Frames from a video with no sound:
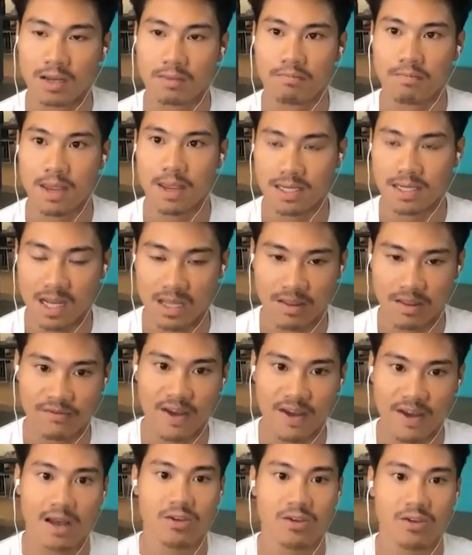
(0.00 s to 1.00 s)
to maintain the
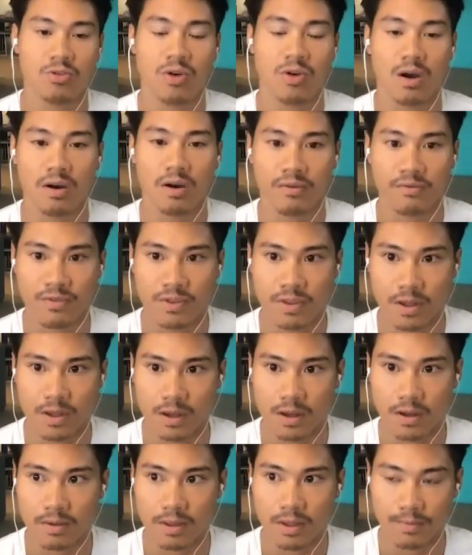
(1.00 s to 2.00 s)
value of
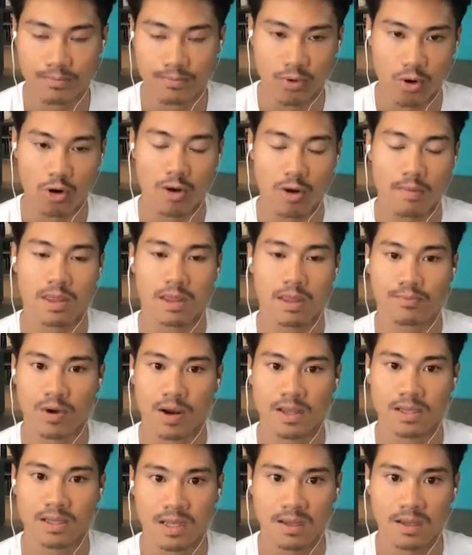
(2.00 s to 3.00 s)
the, the program and the
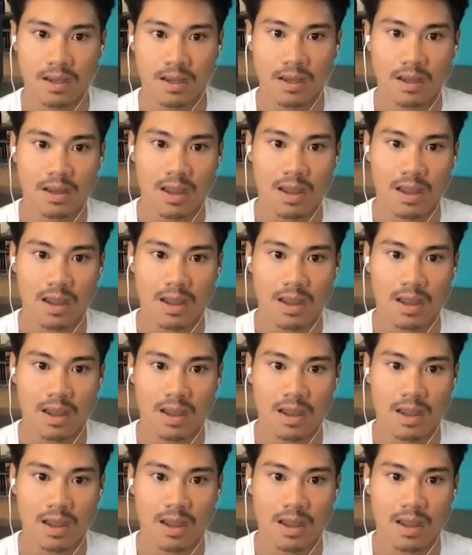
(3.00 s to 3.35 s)
pricing.